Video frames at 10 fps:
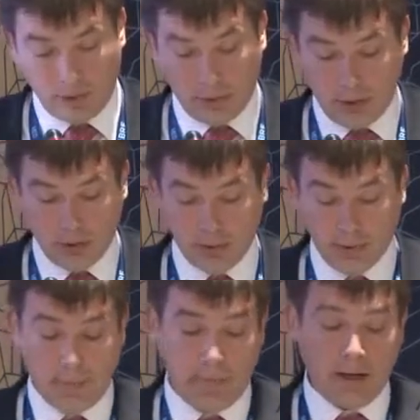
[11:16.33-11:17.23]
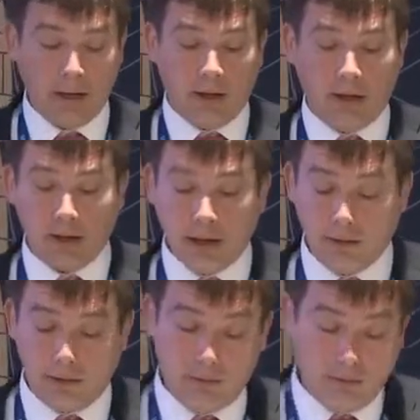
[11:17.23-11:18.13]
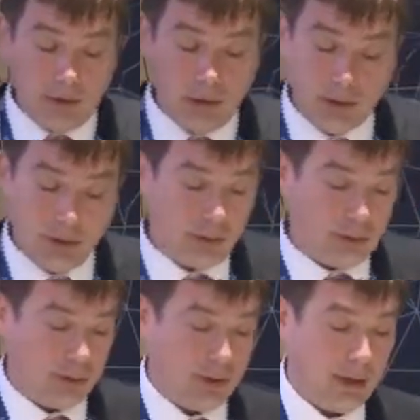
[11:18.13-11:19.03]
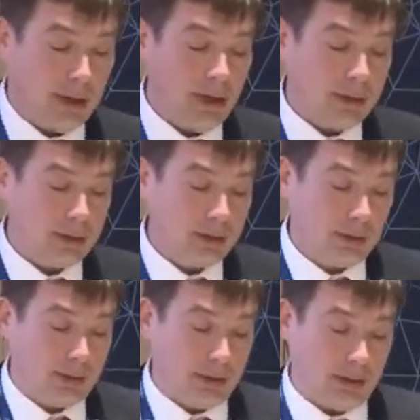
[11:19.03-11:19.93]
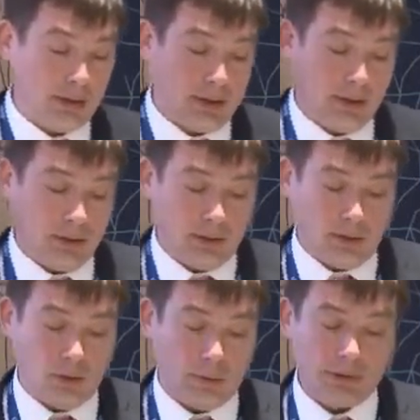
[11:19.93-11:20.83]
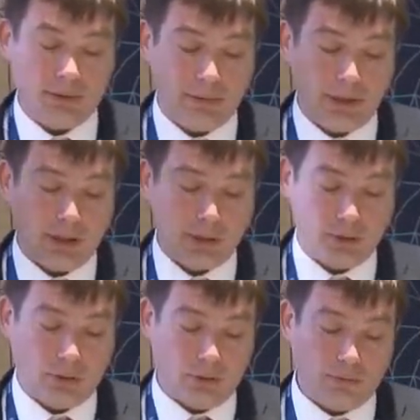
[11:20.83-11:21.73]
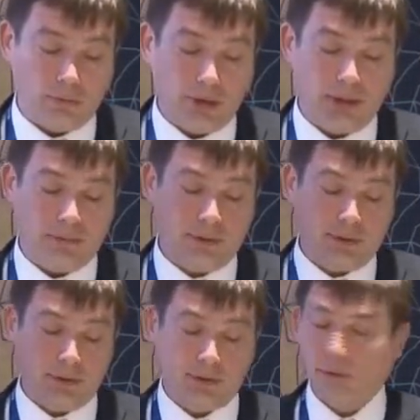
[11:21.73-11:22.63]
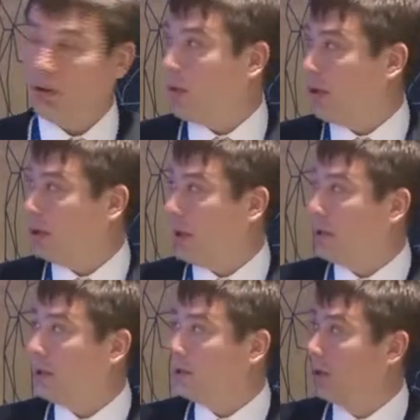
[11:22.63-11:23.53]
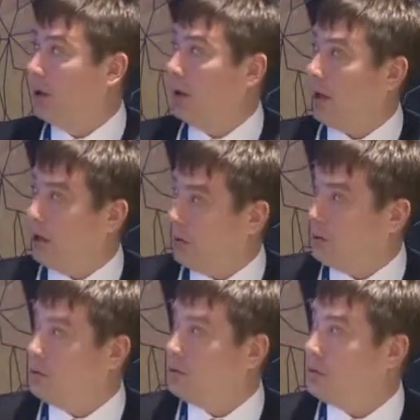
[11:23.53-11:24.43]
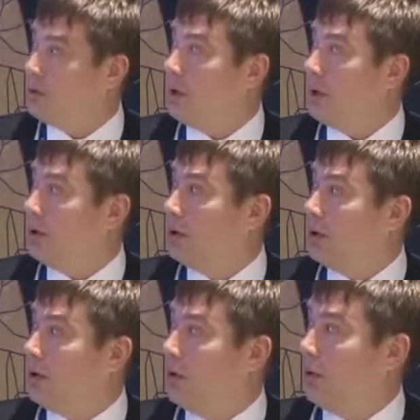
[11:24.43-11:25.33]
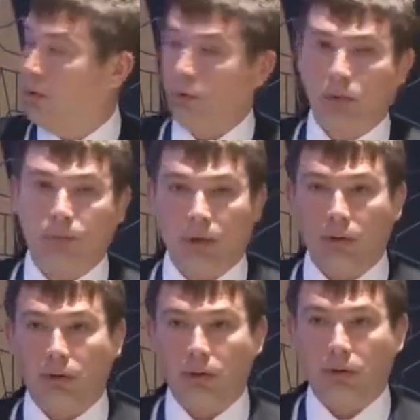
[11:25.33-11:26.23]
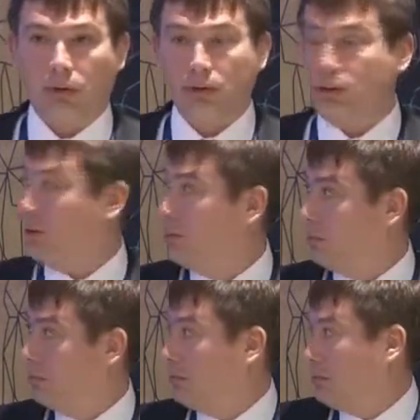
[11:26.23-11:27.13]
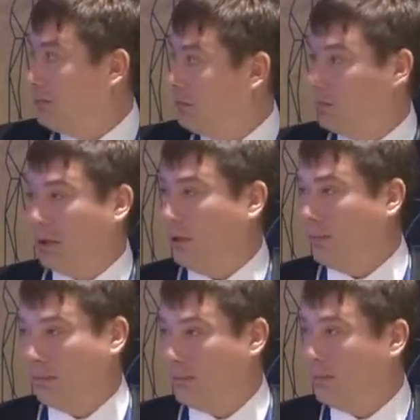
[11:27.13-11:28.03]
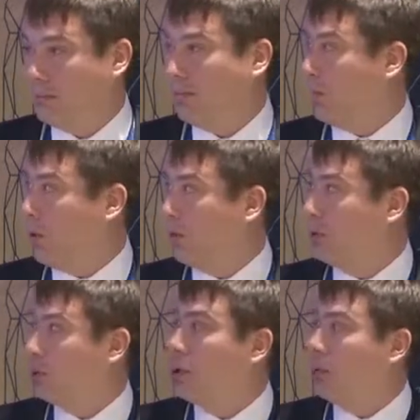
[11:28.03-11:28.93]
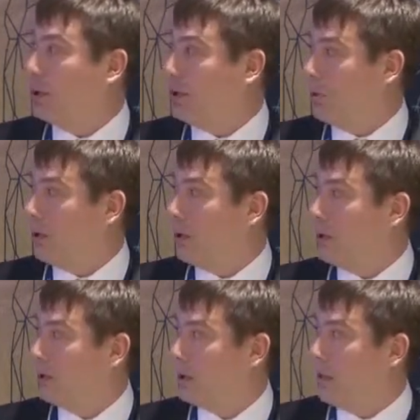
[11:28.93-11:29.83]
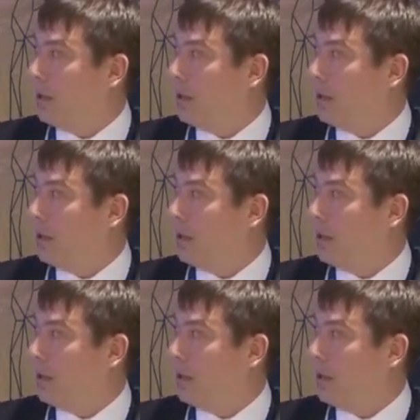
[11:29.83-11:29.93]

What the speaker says: very common. Another very interesting case, opacification of left sphenoid sinus, and as usually we found ostium in almost typical place,